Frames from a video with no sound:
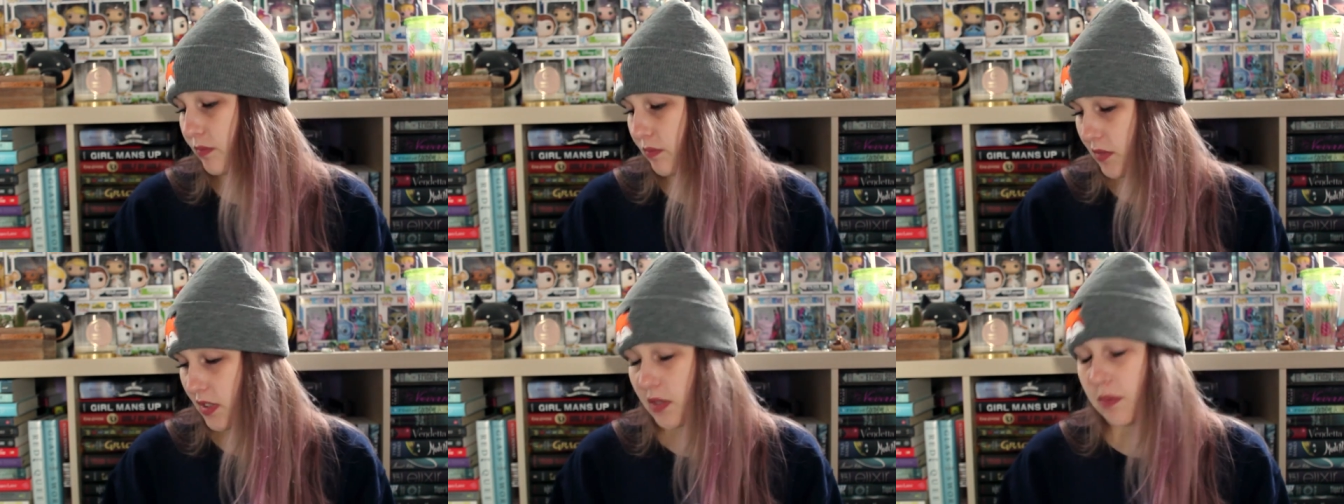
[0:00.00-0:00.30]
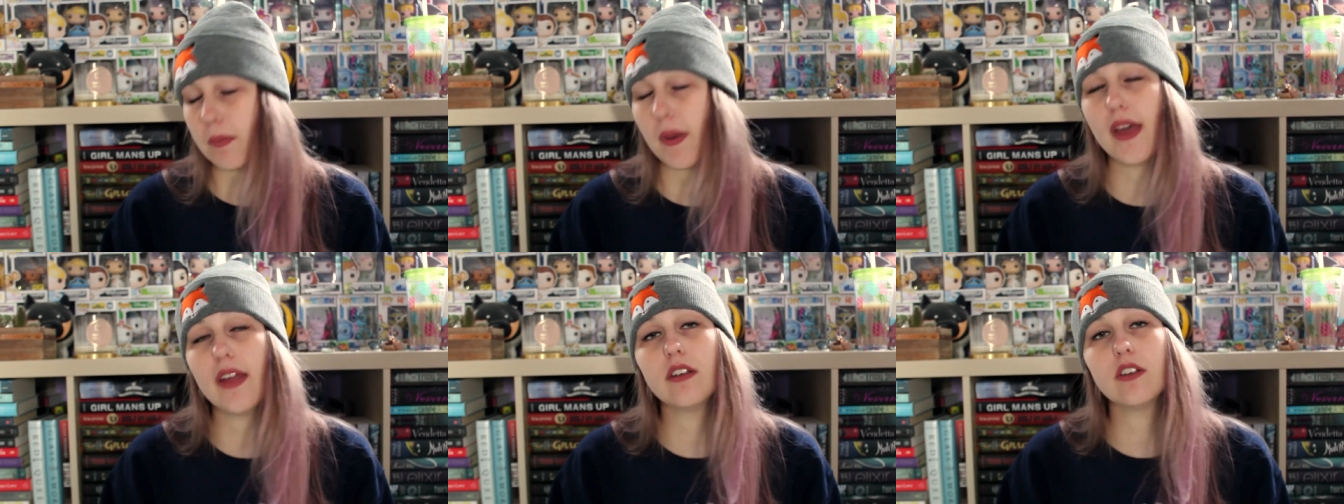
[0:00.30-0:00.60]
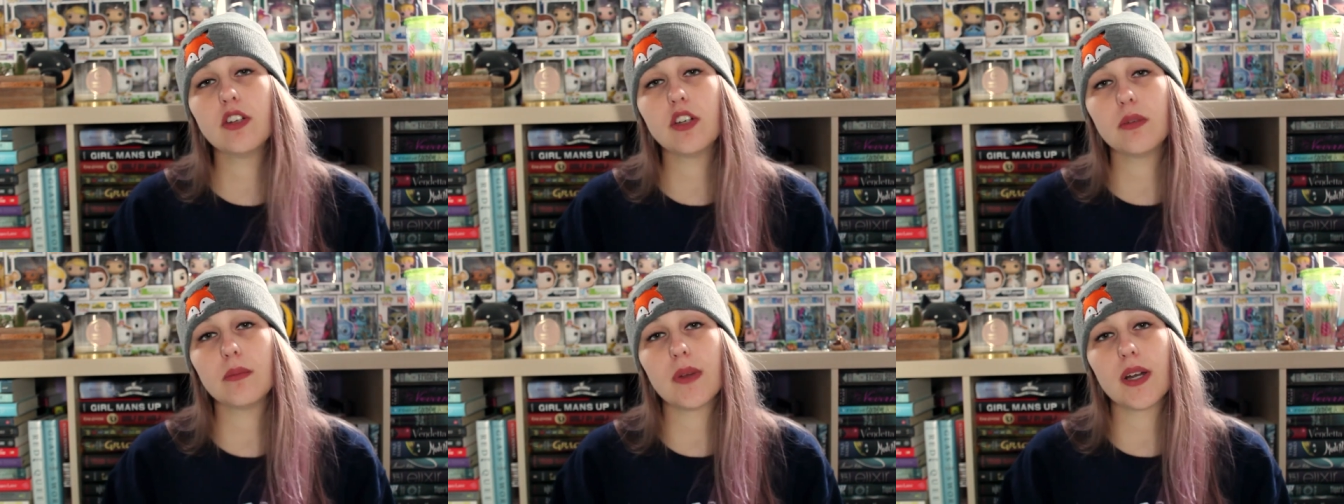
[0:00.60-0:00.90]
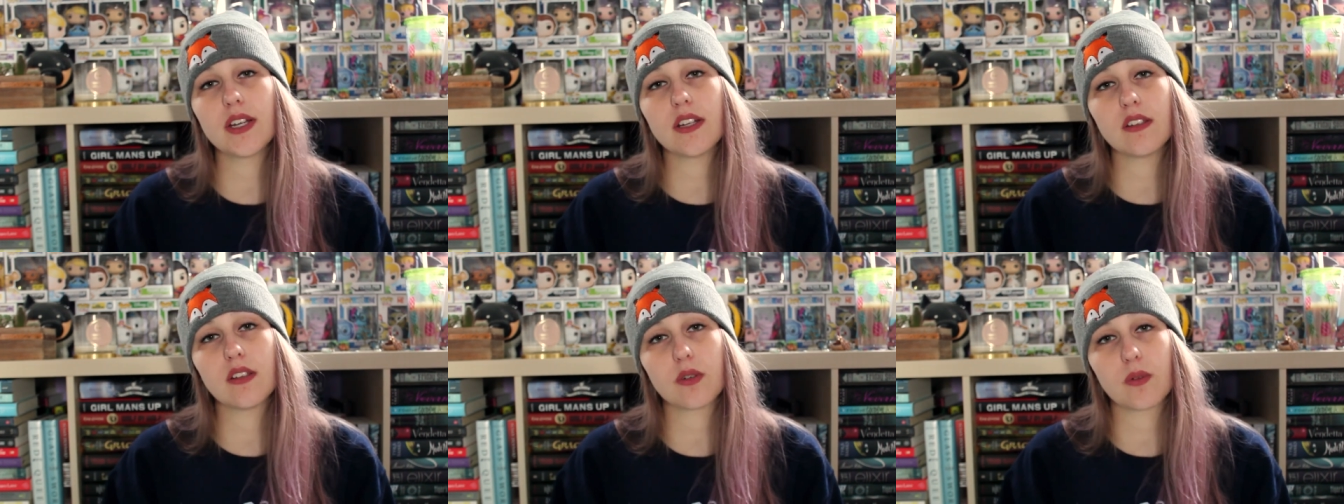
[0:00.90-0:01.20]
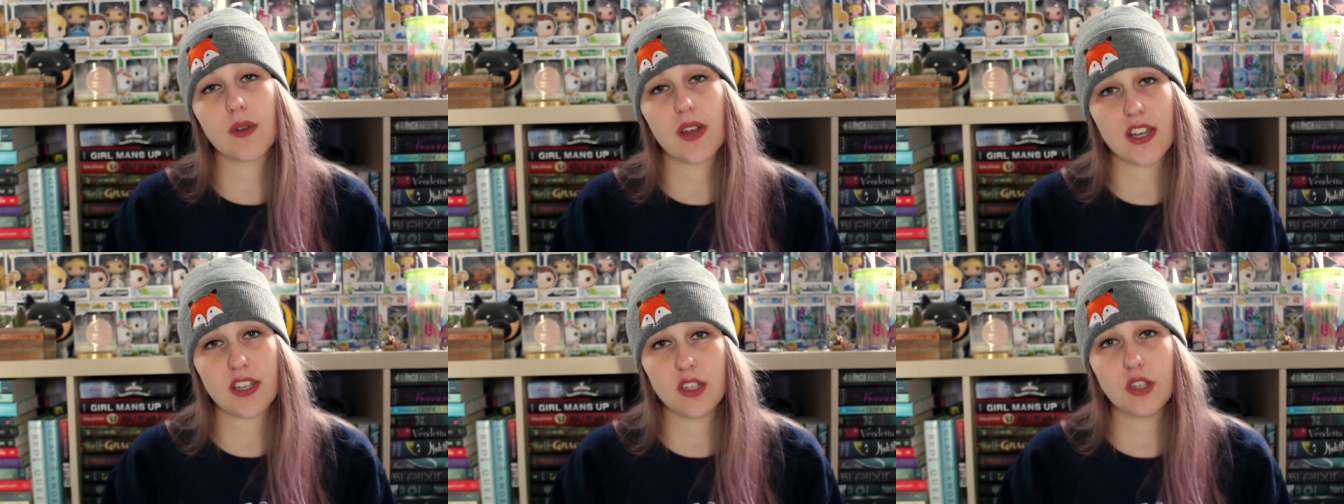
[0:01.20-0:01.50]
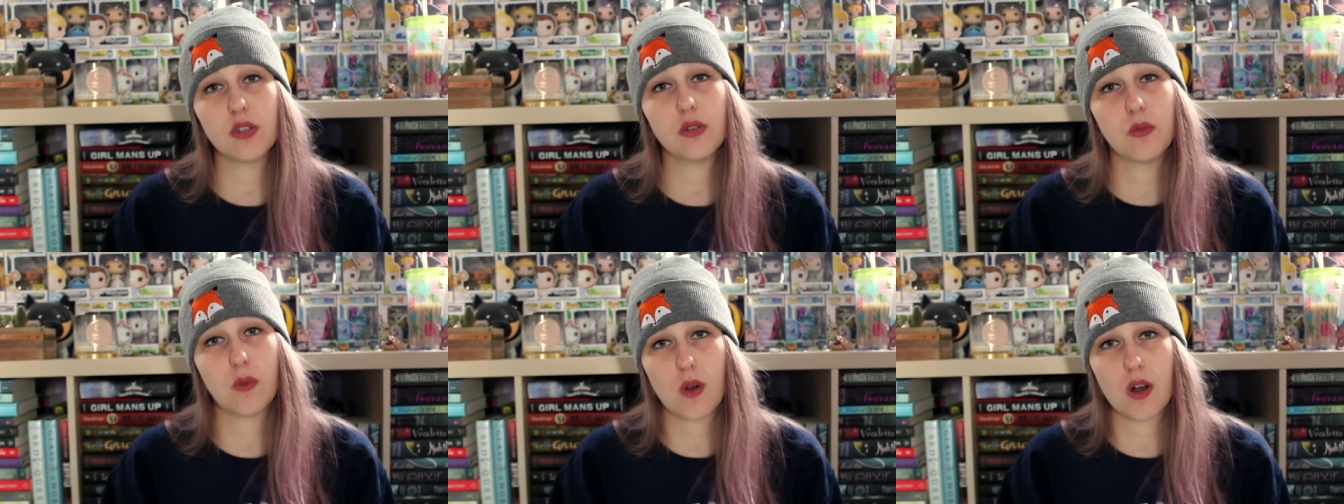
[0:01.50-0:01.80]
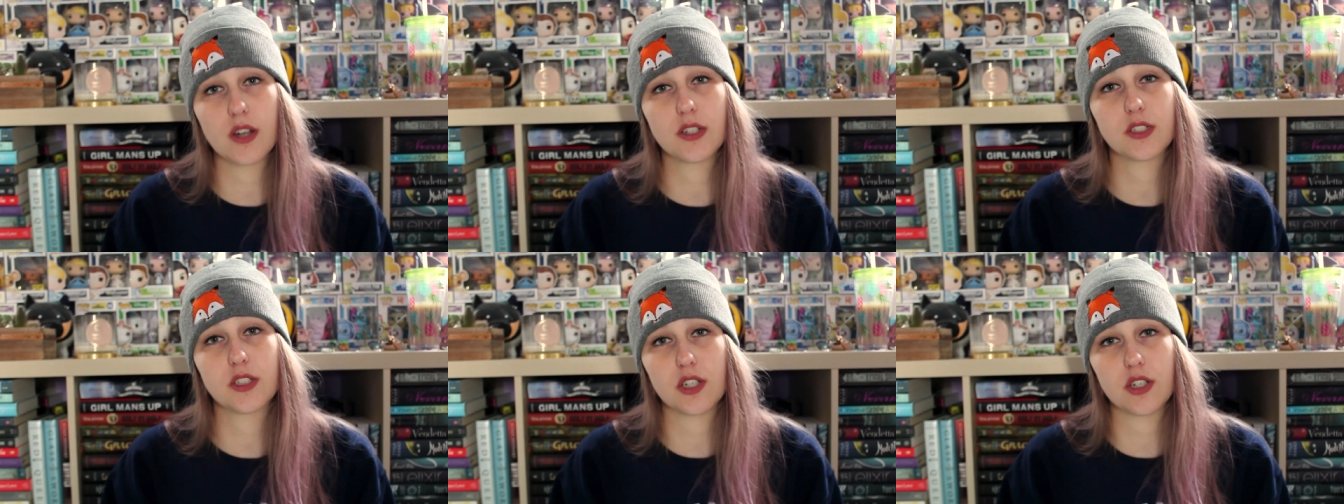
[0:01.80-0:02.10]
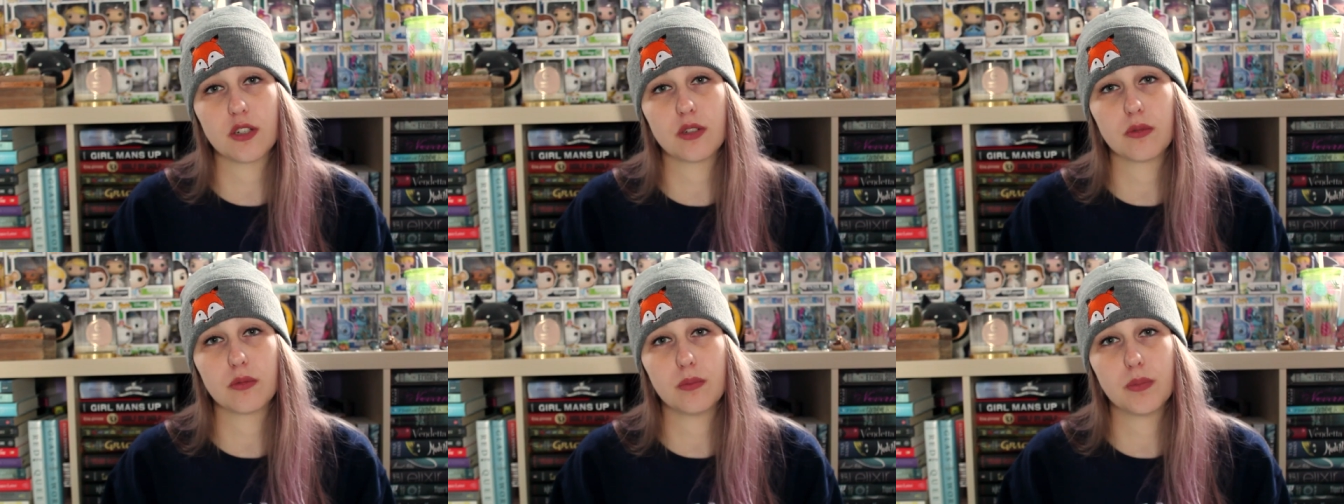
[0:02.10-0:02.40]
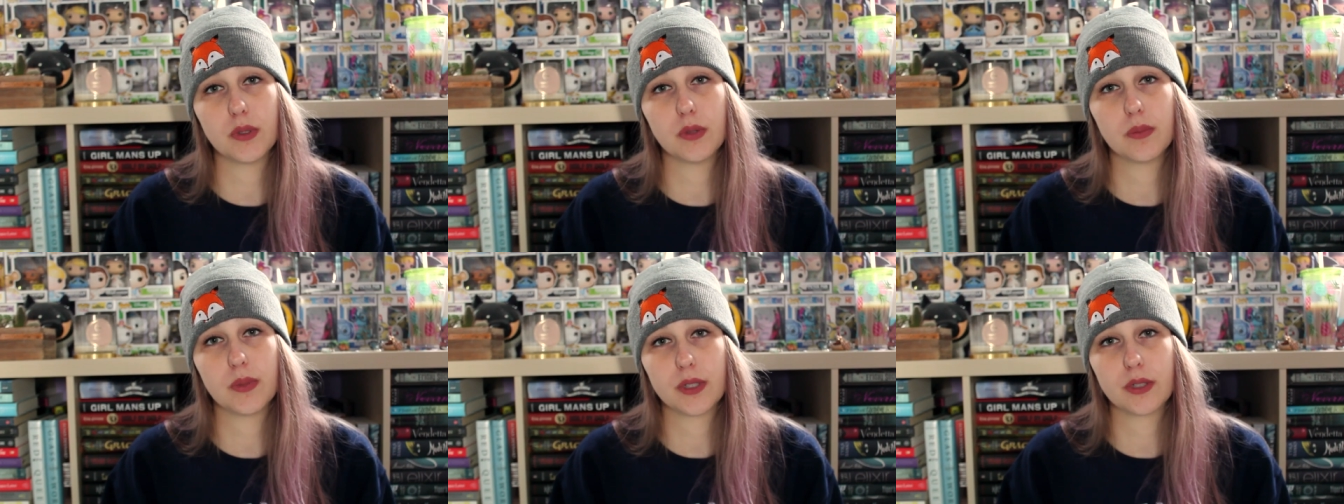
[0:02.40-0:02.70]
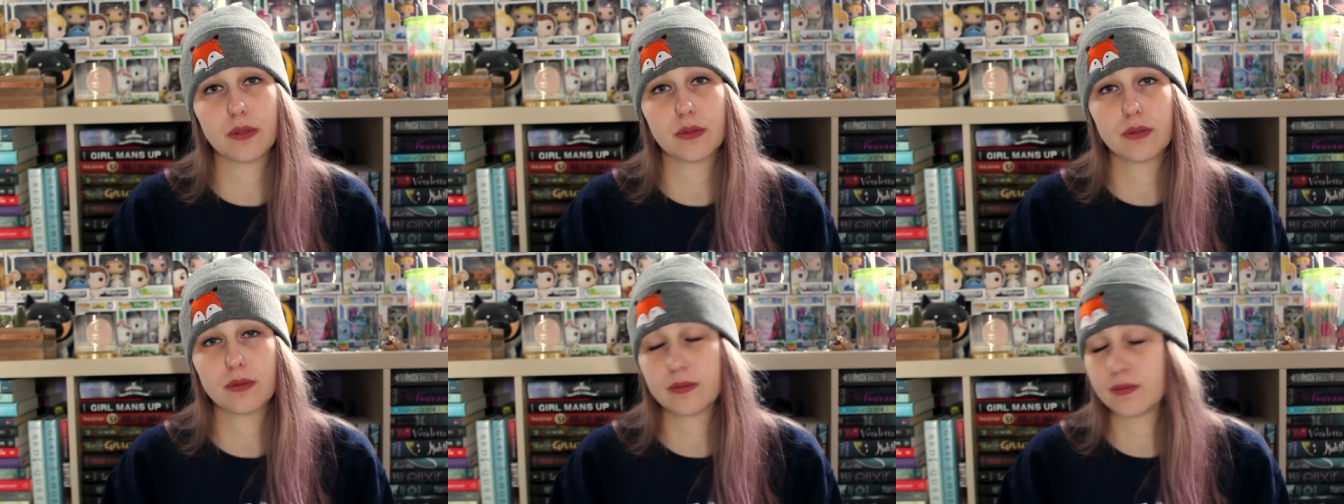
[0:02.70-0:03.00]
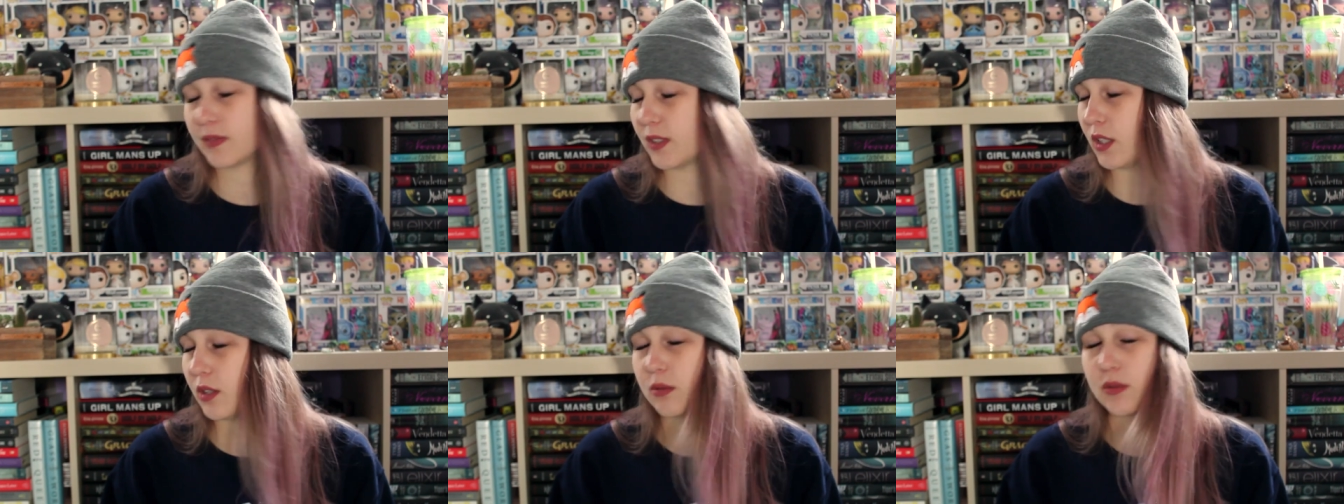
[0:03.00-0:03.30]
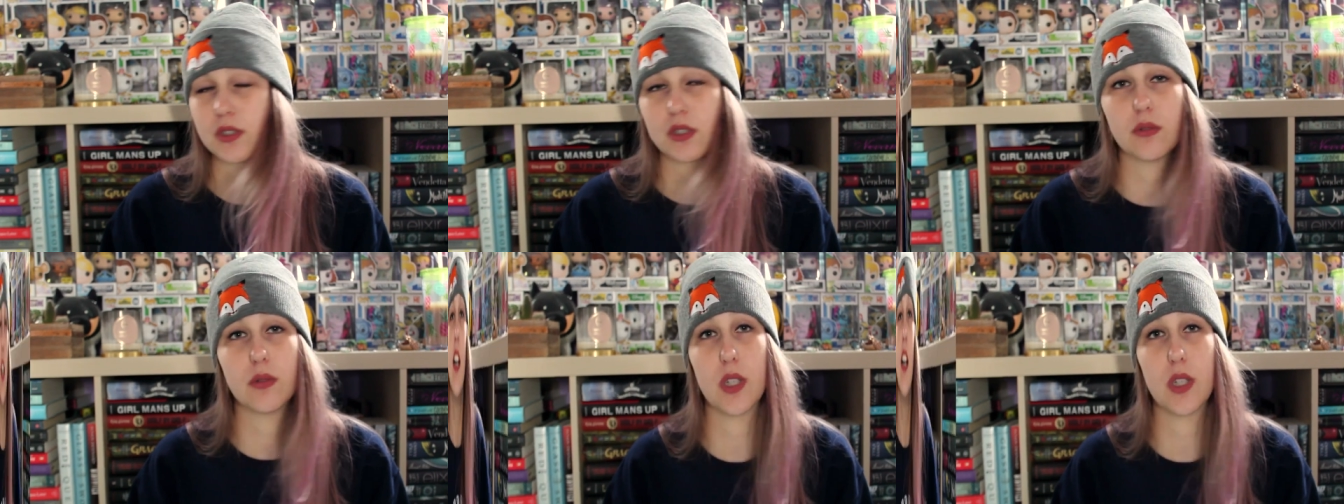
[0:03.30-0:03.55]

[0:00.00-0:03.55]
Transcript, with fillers: spend your money the way you want to, boo-boo. You do